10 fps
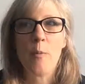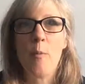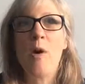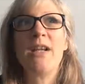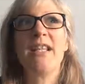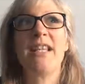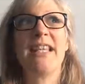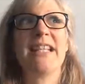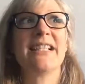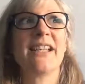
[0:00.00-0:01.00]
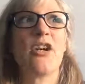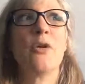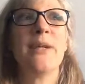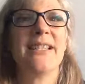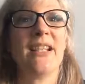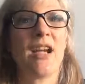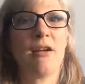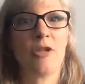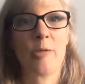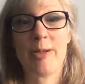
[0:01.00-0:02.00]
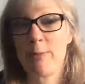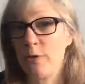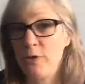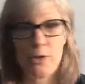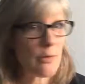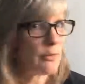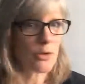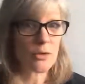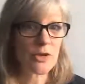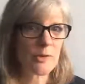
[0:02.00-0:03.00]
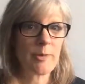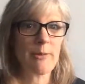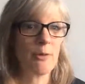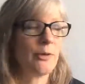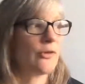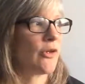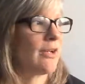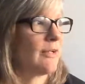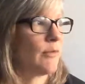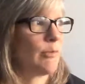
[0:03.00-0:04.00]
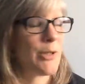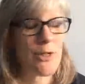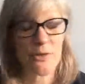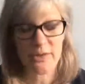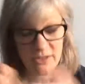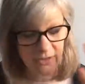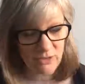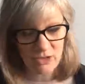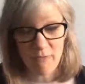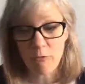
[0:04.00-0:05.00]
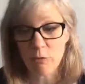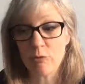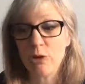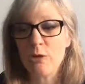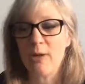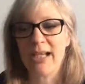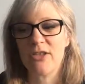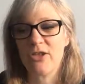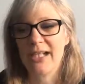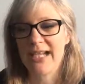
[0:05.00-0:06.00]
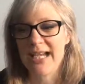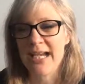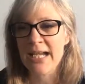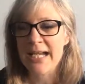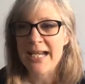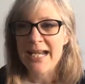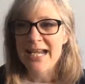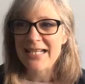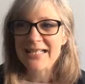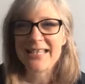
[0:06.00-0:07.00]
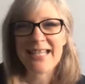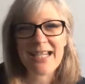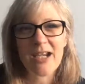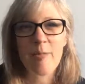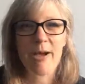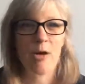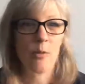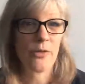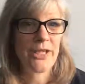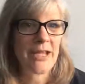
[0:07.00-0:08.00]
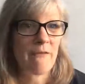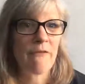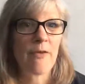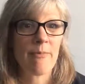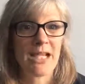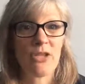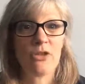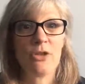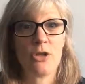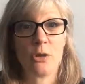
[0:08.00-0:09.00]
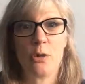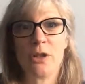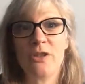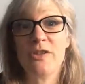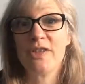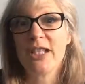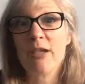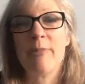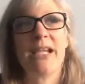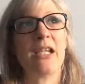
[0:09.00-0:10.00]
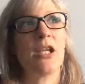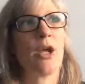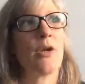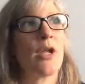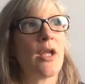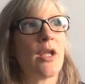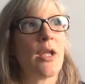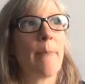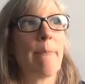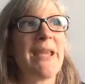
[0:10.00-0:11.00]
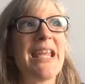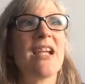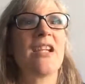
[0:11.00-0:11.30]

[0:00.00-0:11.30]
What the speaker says: one of the things I always encourage people to do, not just people who are struggling with booze, as a general rule actually, is think about the information you're consuming. You know, be a